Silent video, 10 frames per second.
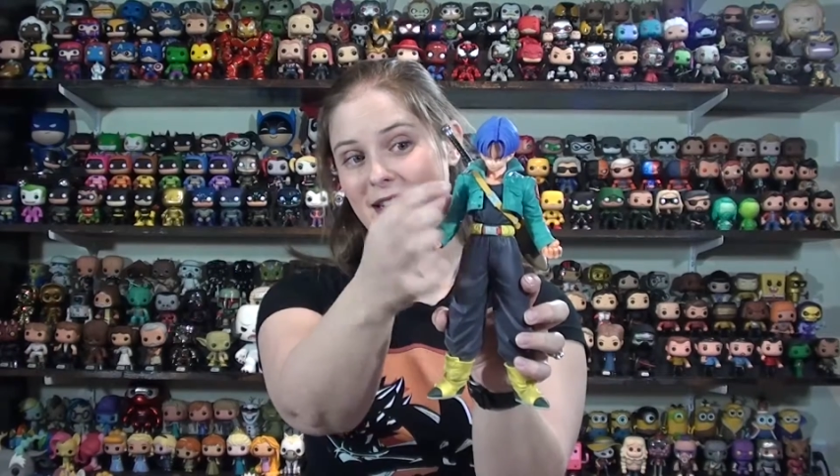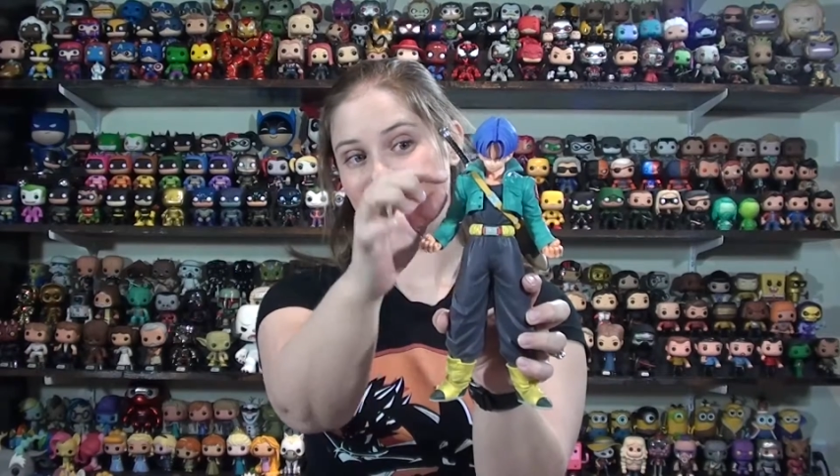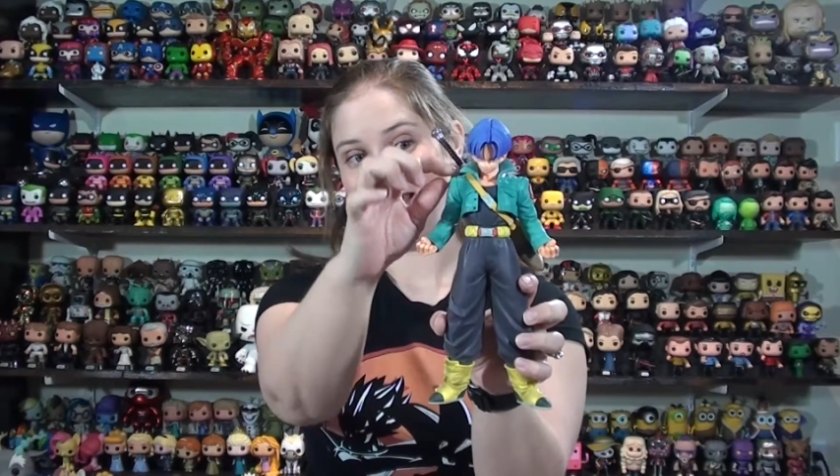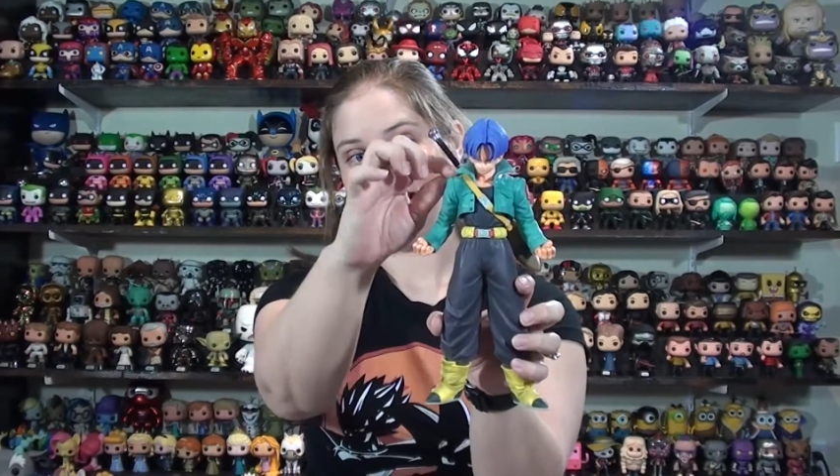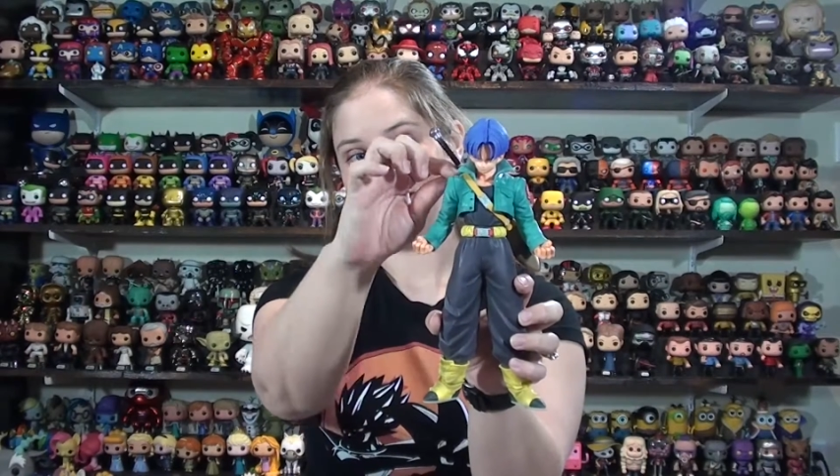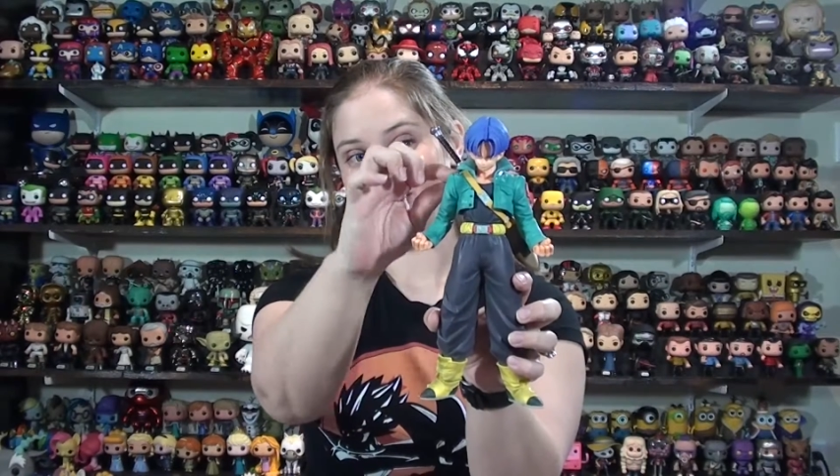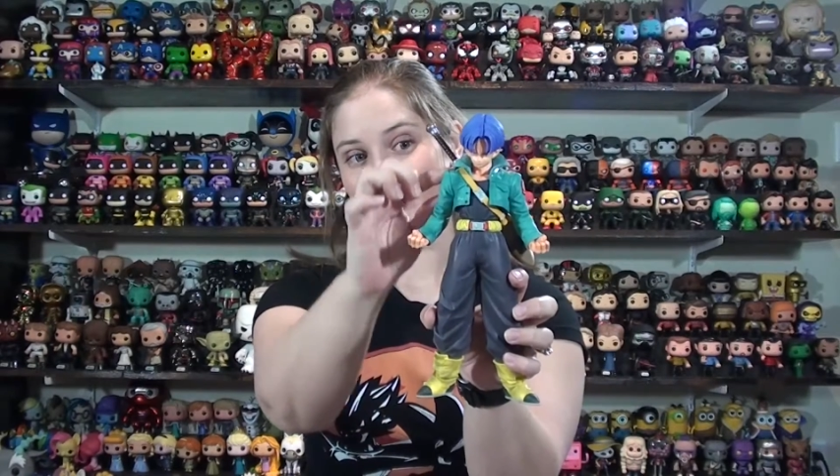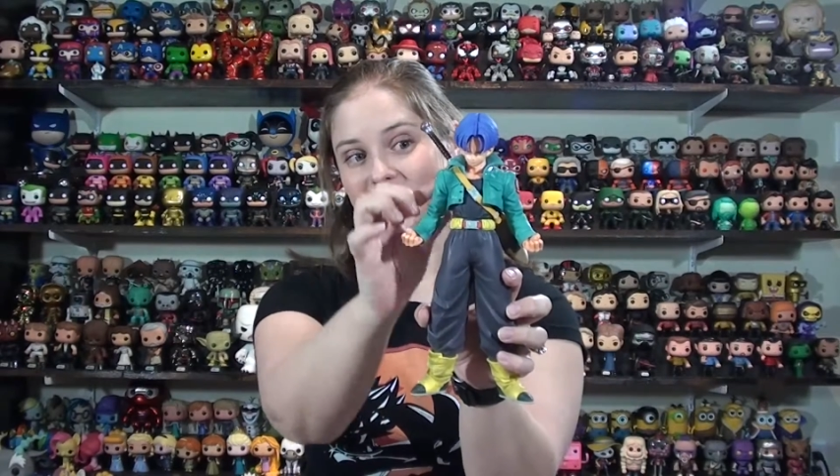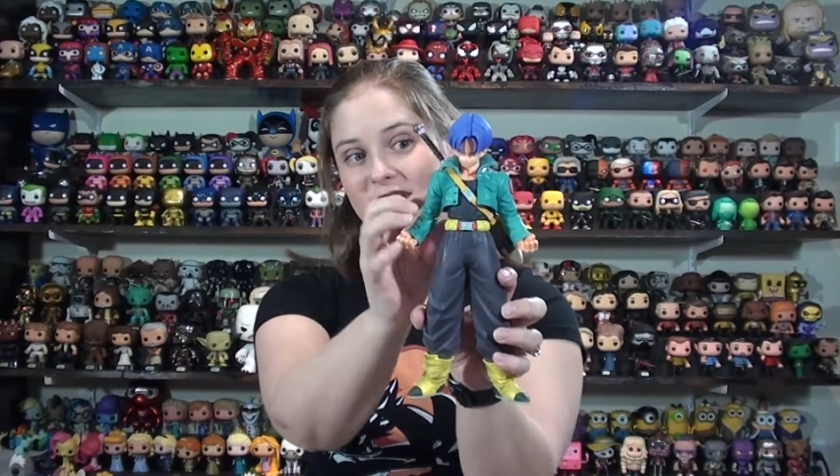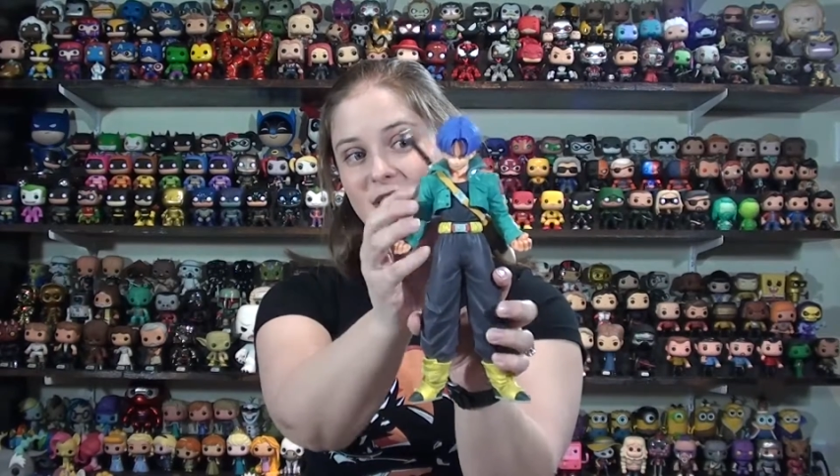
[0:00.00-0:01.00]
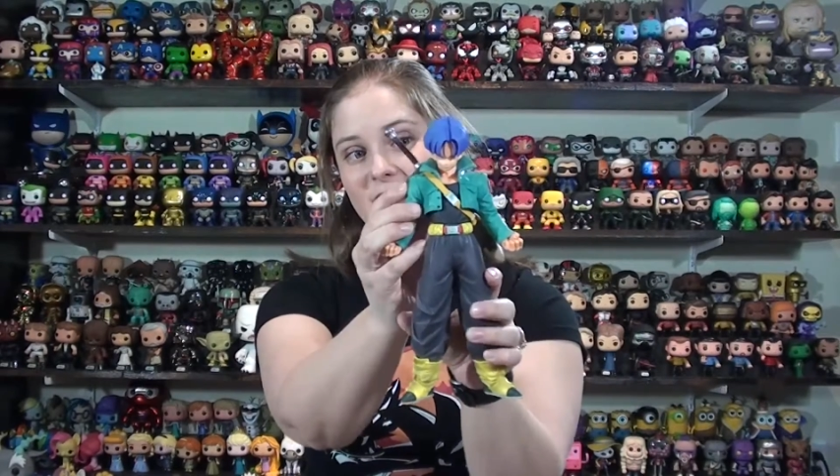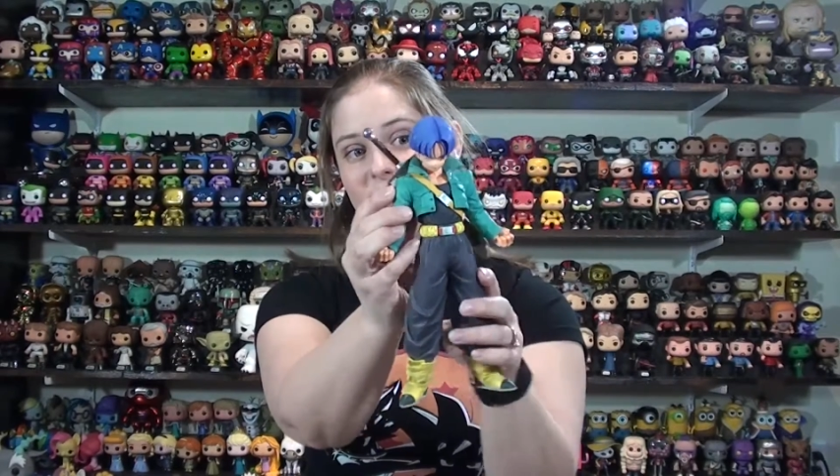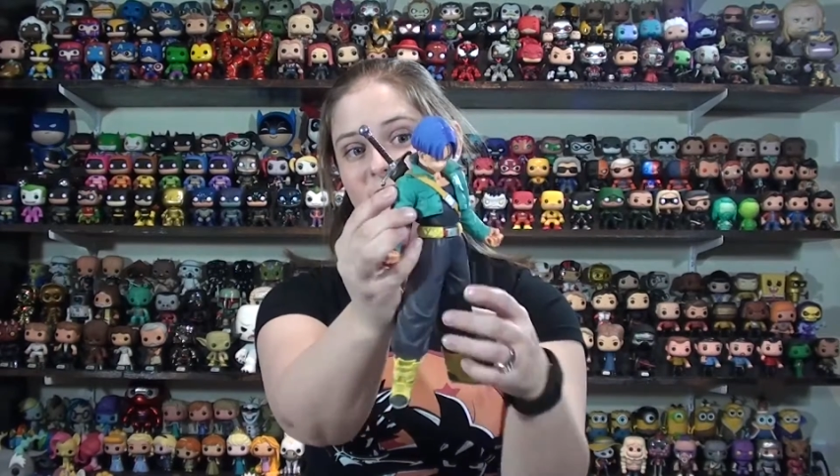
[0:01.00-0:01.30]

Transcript: on the edges